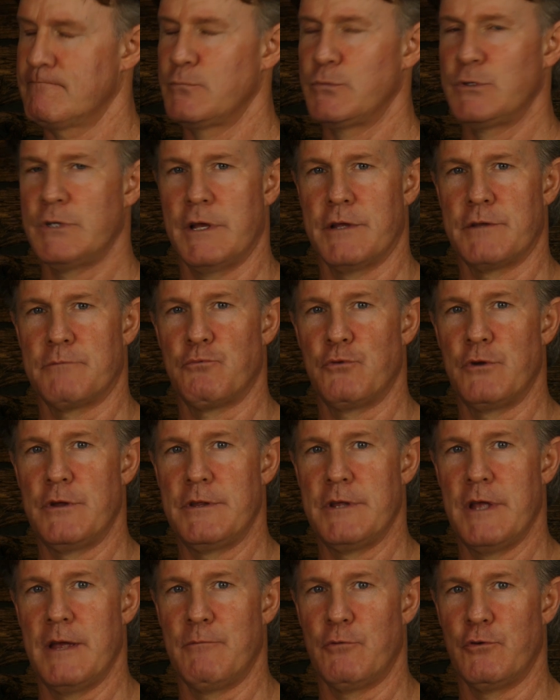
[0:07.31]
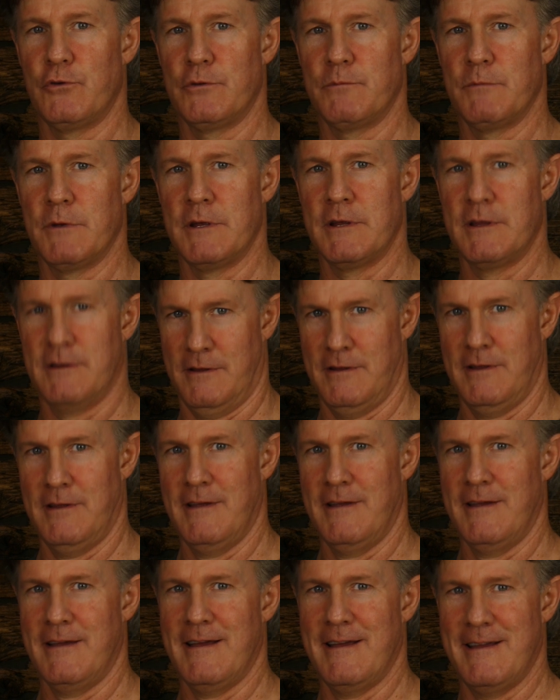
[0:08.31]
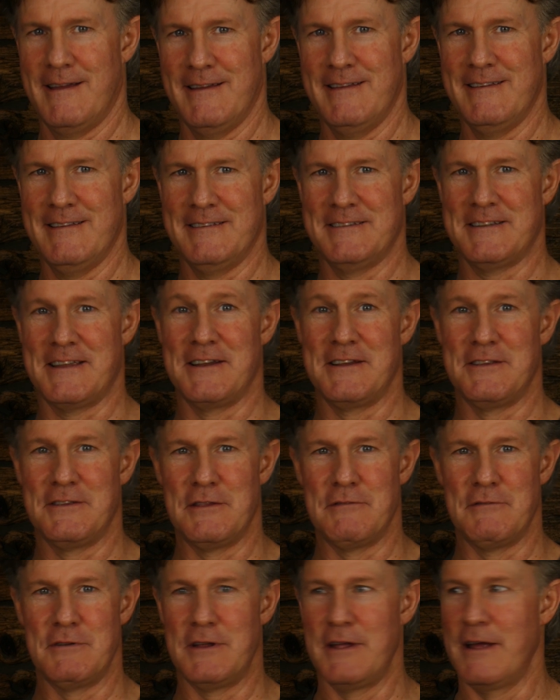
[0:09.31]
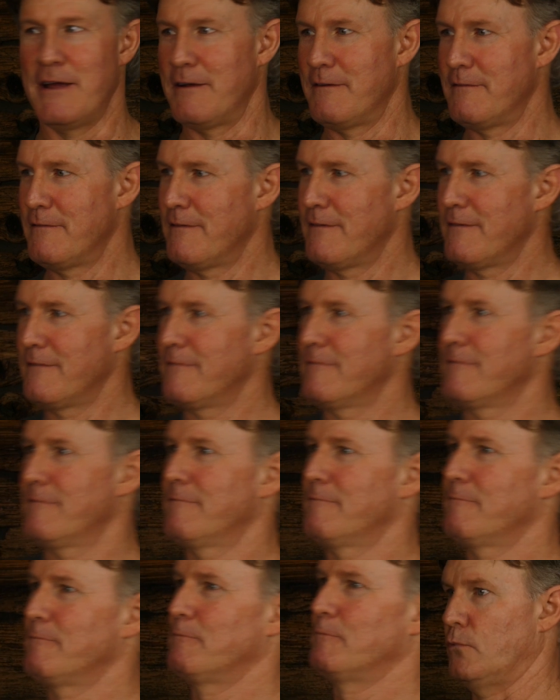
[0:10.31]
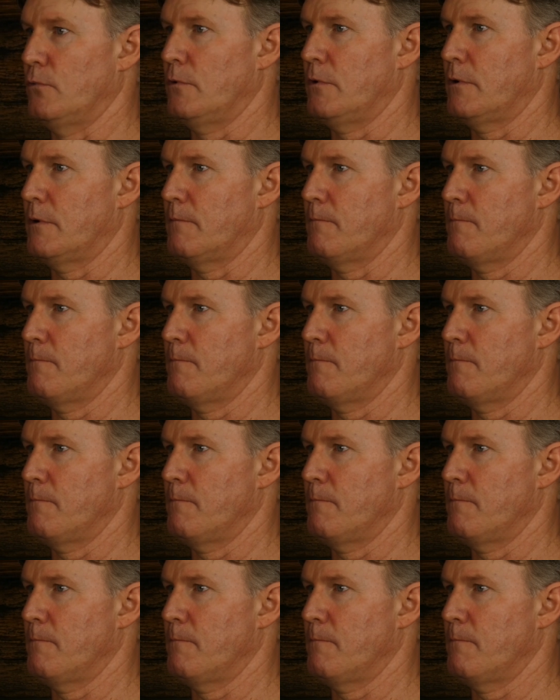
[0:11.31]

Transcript: Sounds pretty damn good to me. Let's get into the video. Alright.